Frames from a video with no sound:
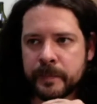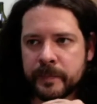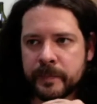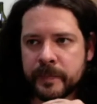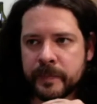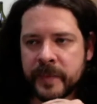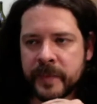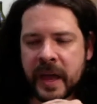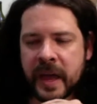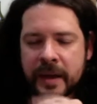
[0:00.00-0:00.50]

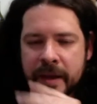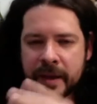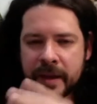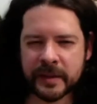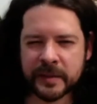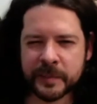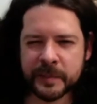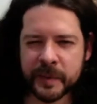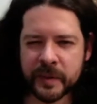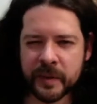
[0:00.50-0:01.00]
Not
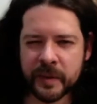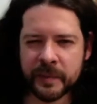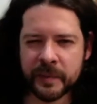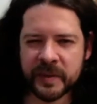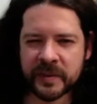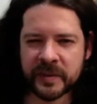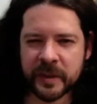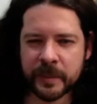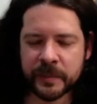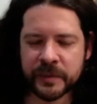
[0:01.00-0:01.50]
expert on the
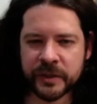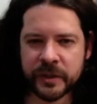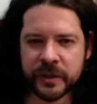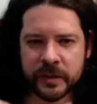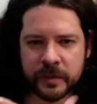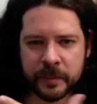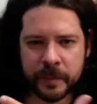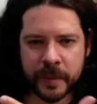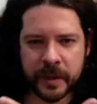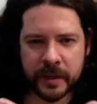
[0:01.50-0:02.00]

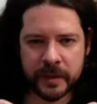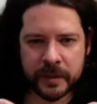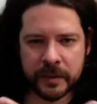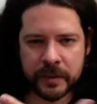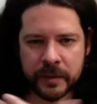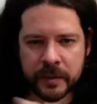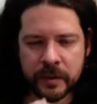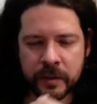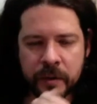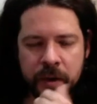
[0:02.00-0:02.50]
subject, but,
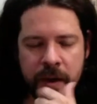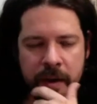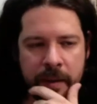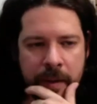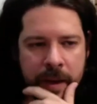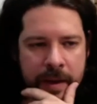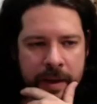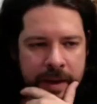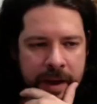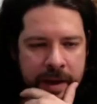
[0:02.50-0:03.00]
you know,
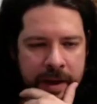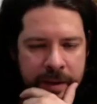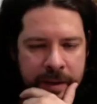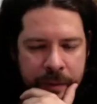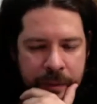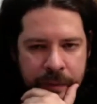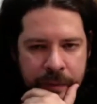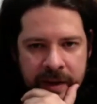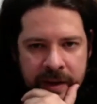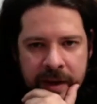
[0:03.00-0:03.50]
I, I, I
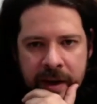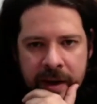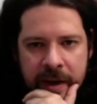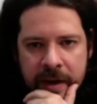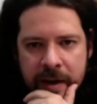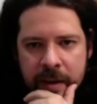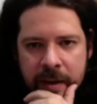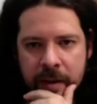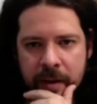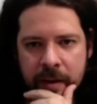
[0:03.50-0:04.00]
really had
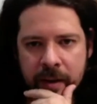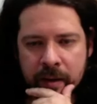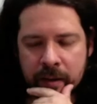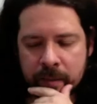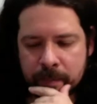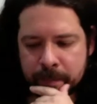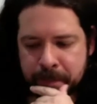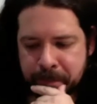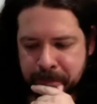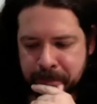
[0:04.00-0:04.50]
a, um,